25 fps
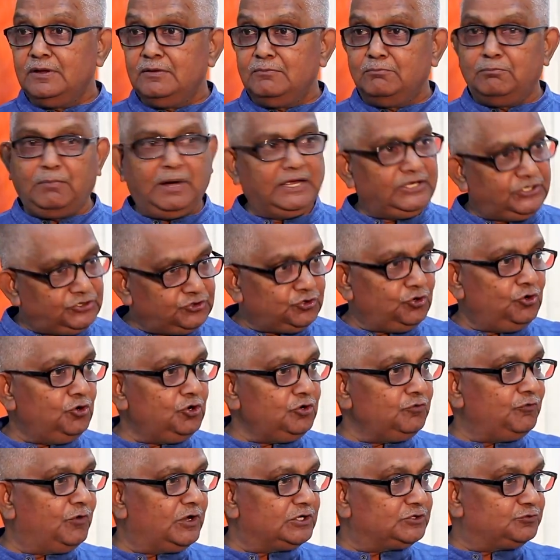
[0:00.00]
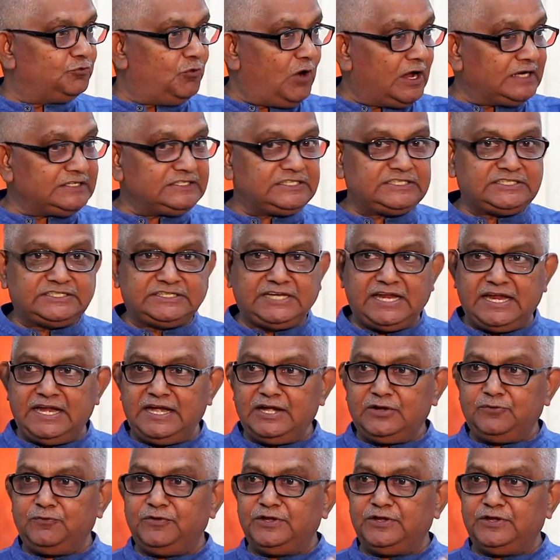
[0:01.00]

Mysore was one state,